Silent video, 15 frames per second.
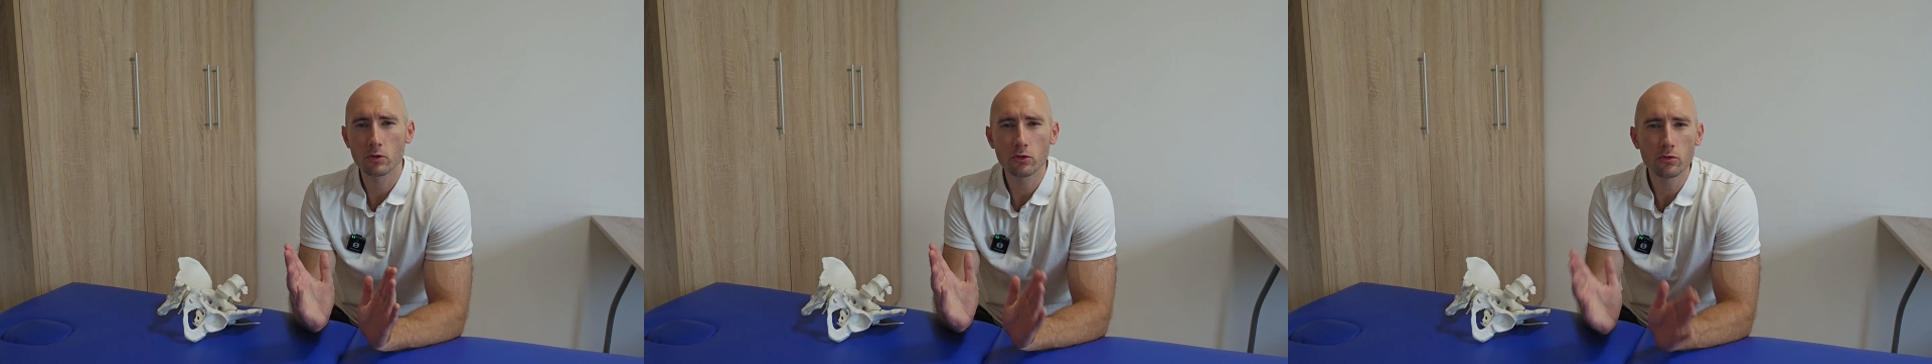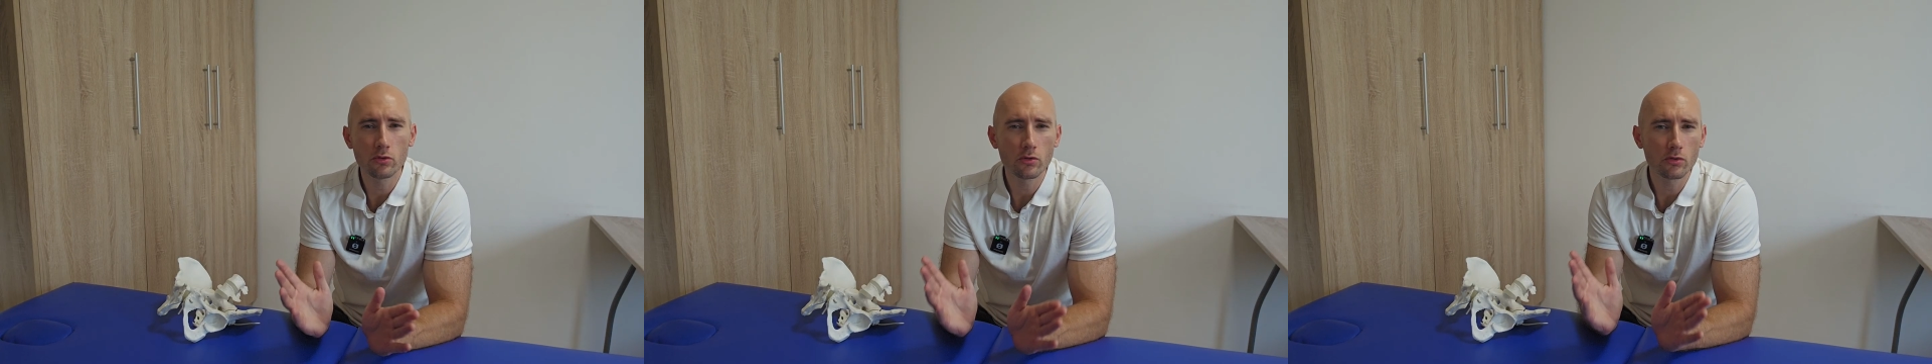
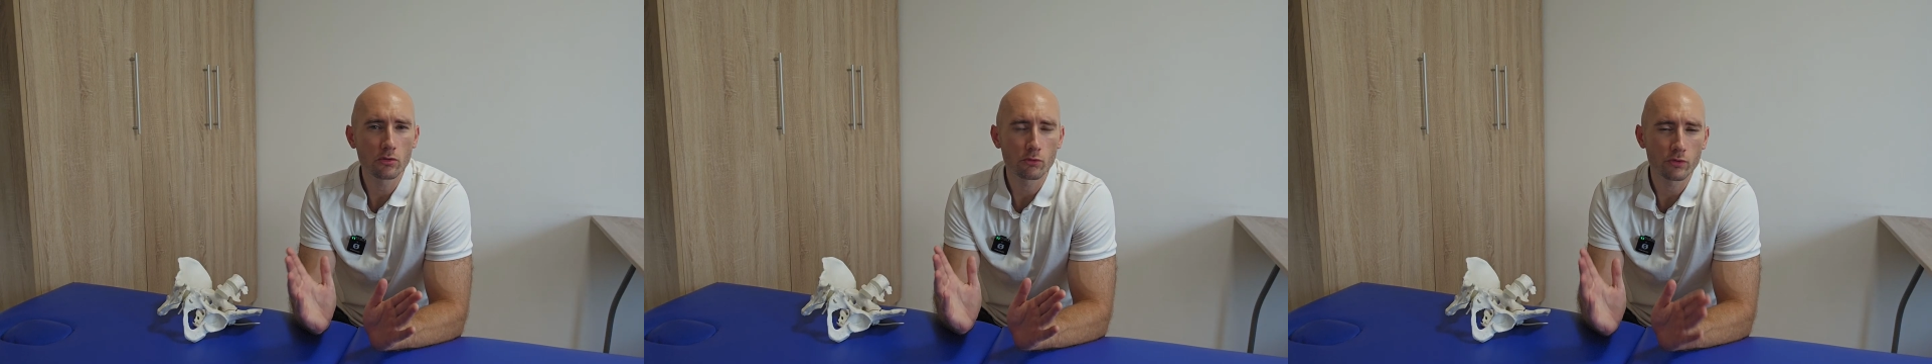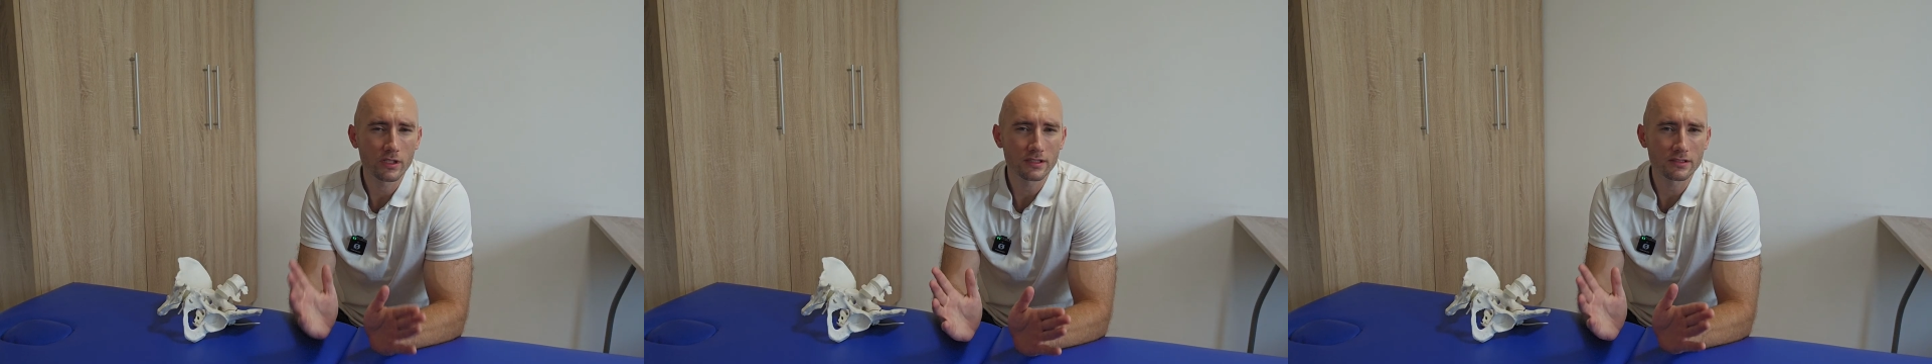two
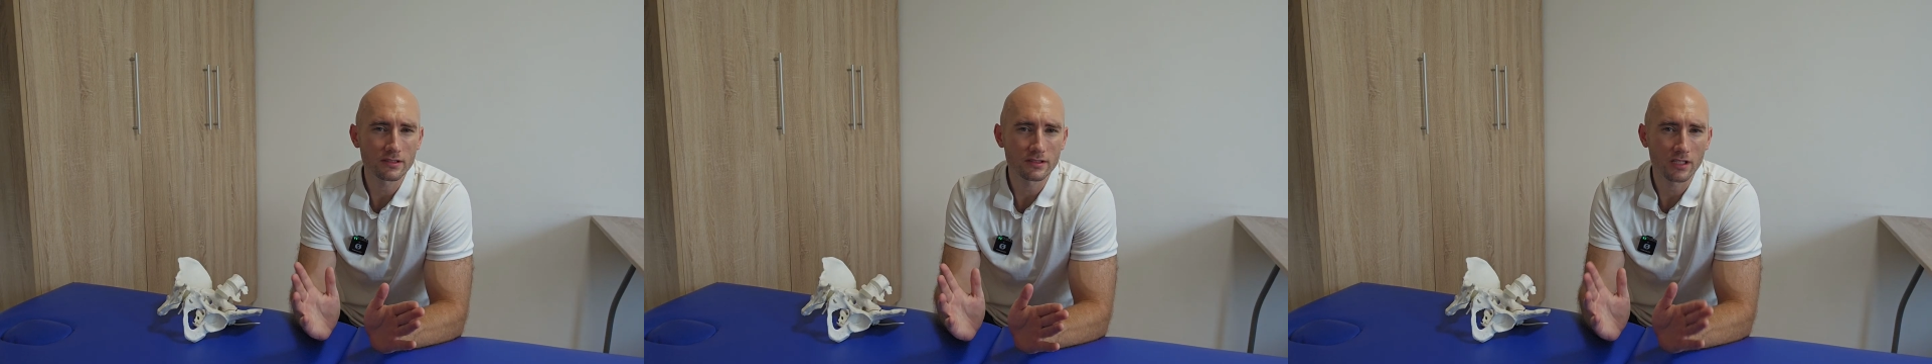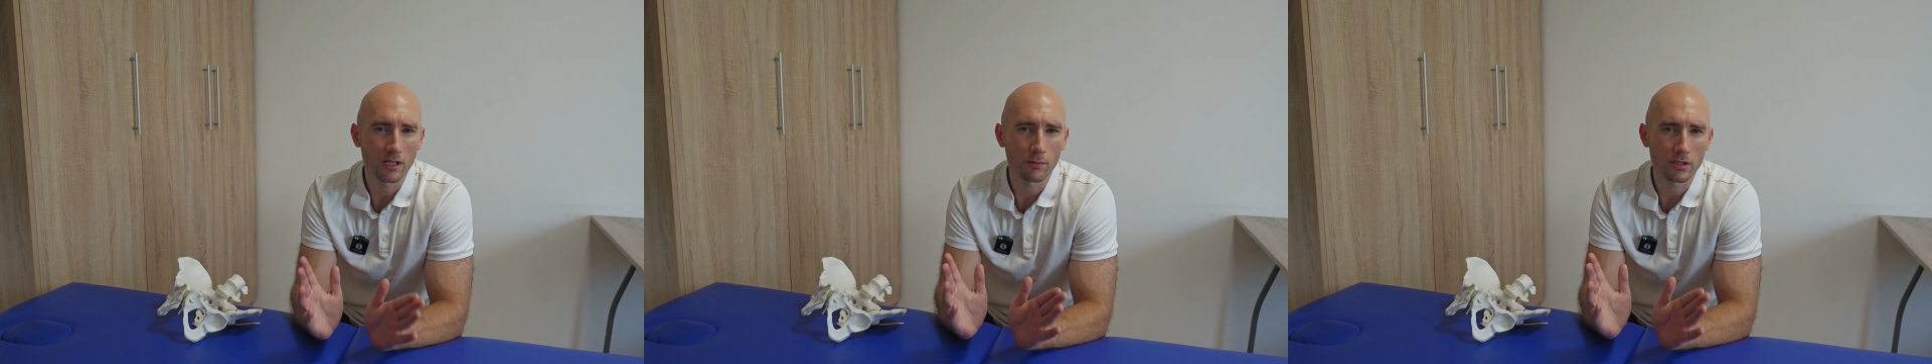
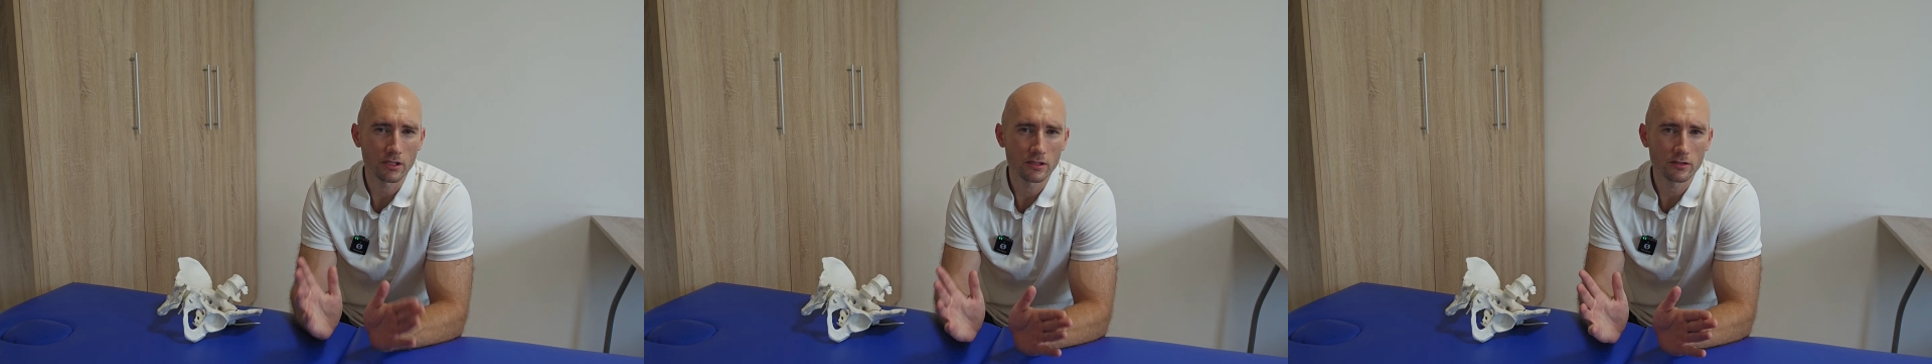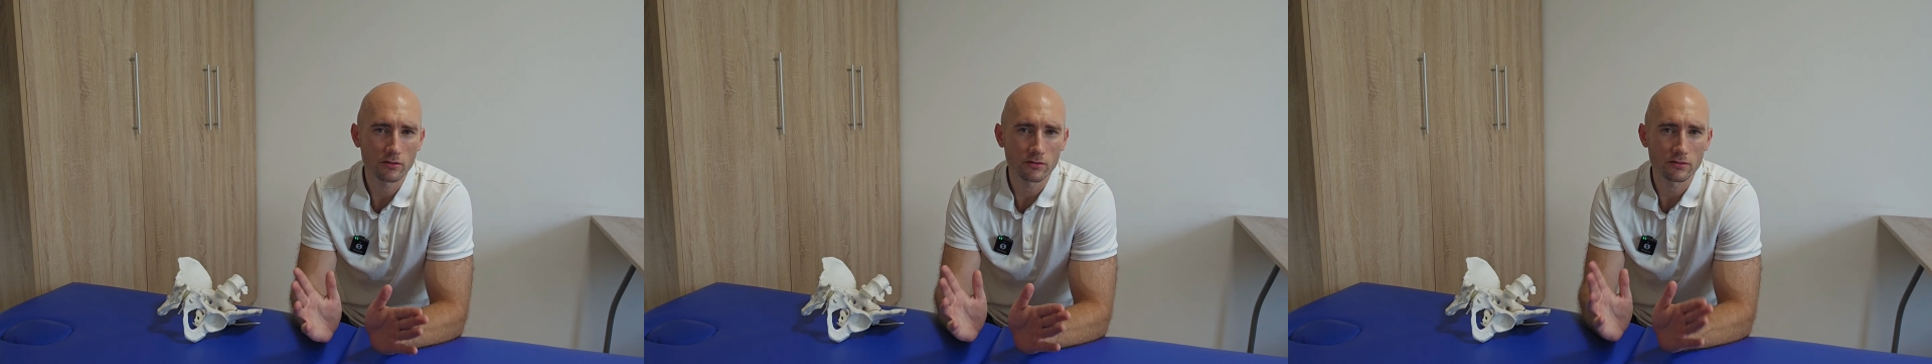reasons a
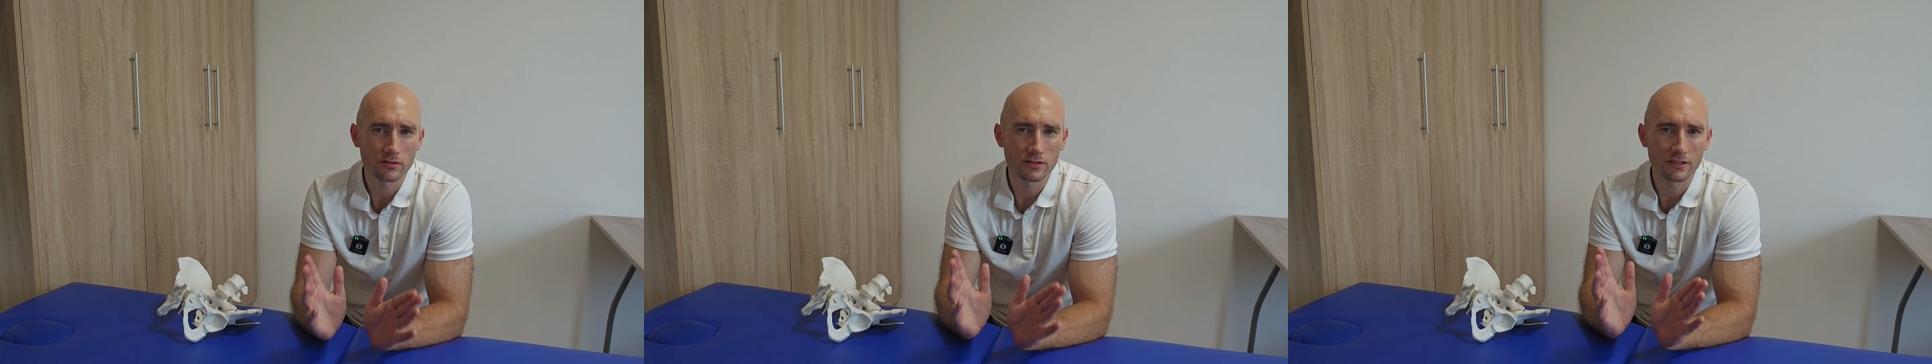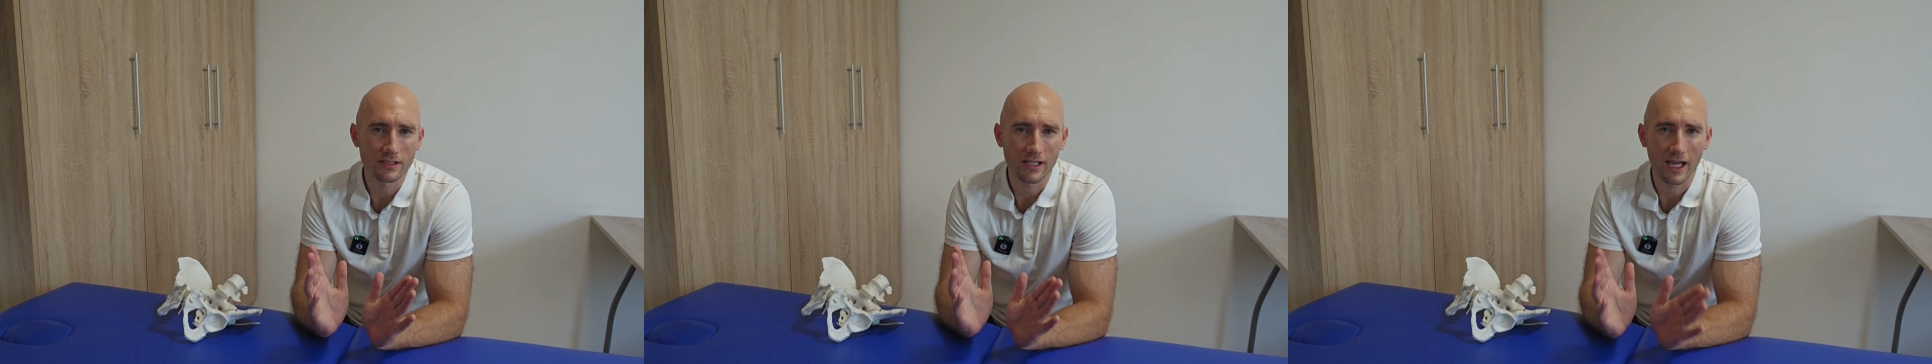
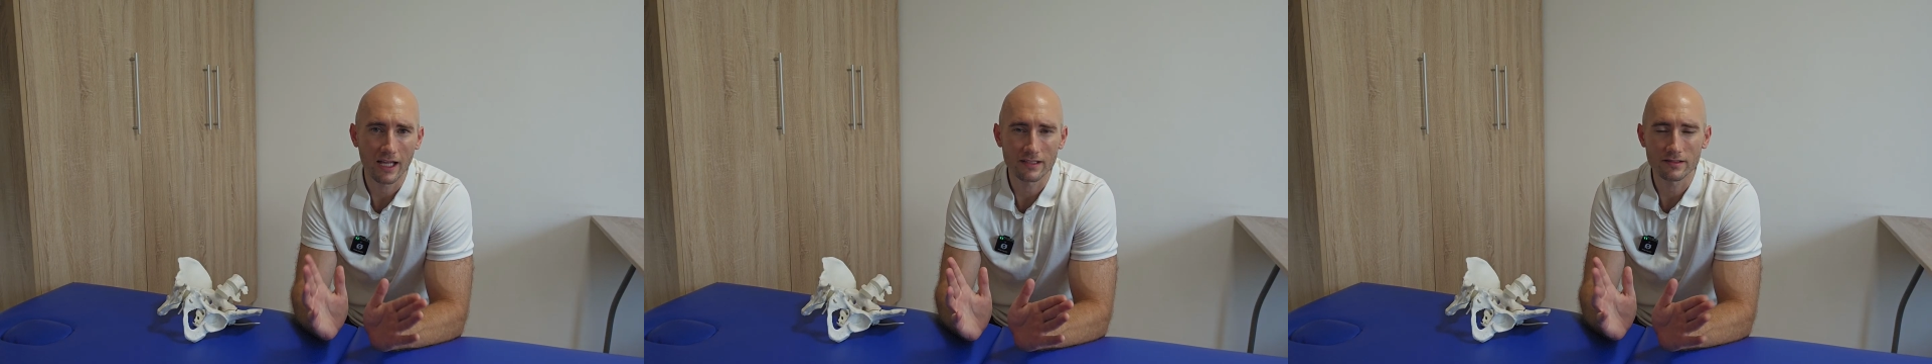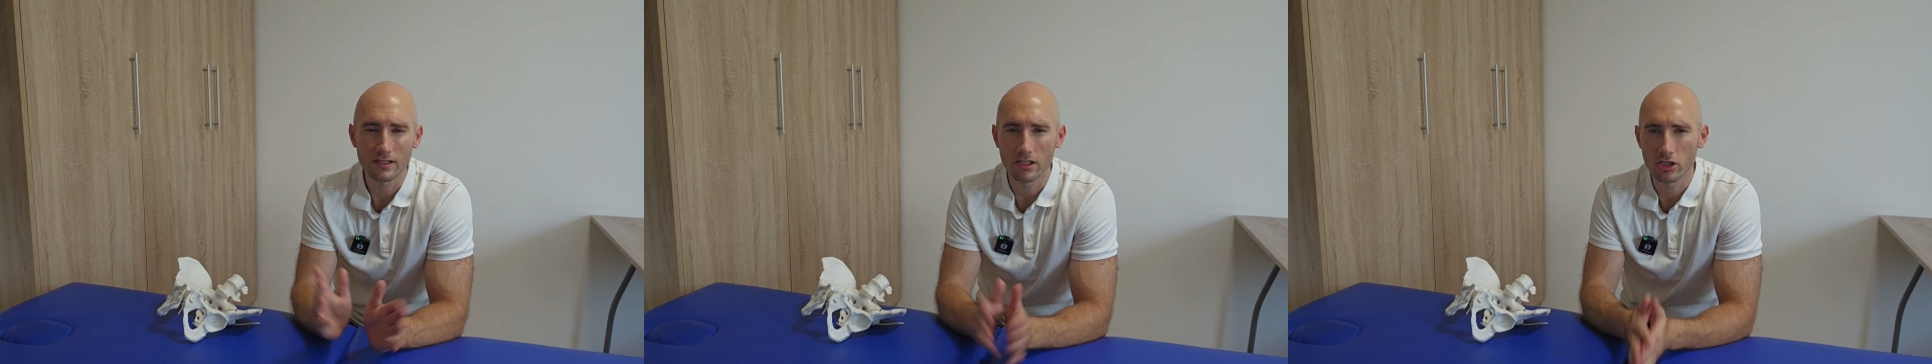meniscus
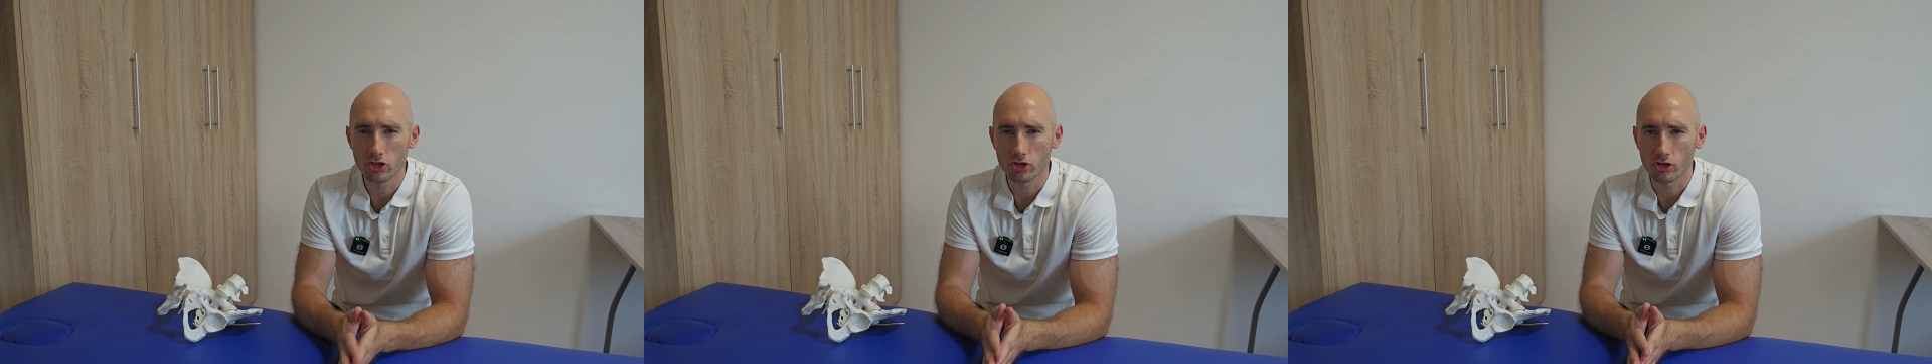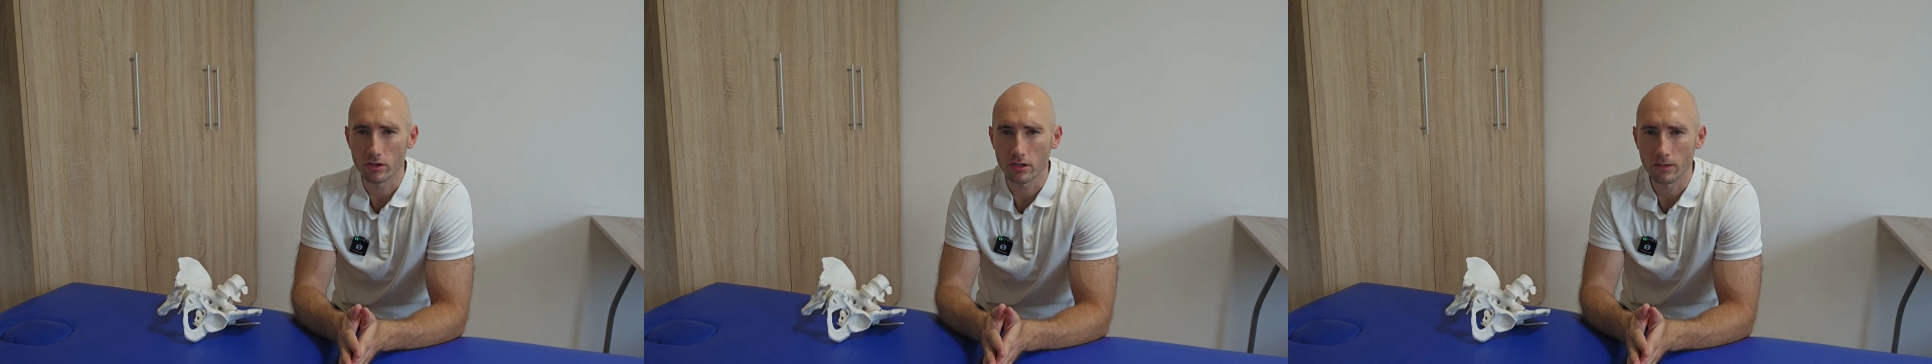gets
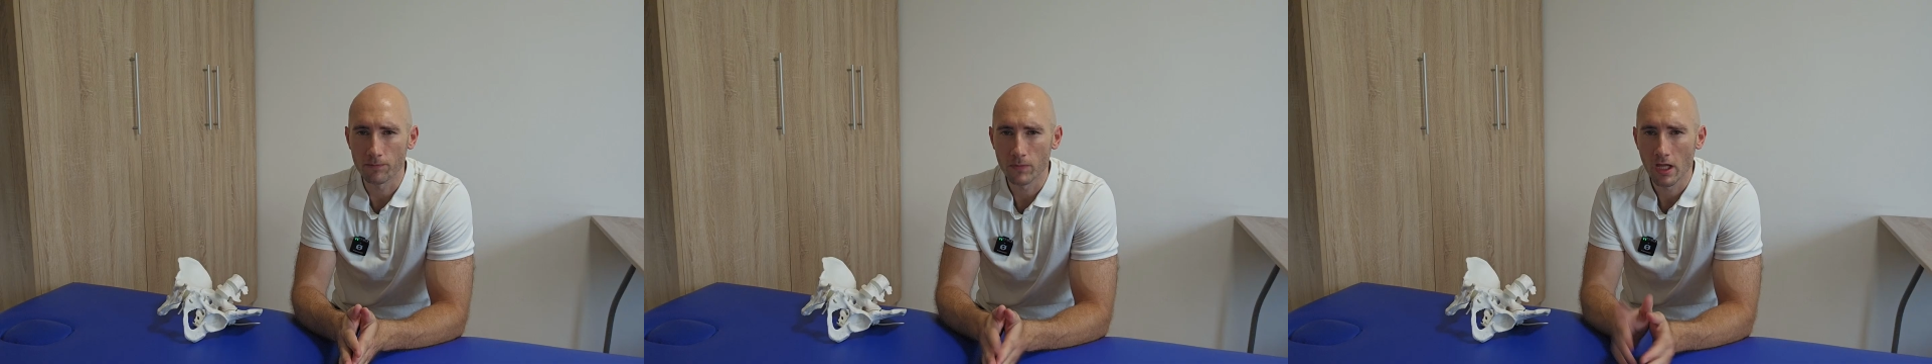injured.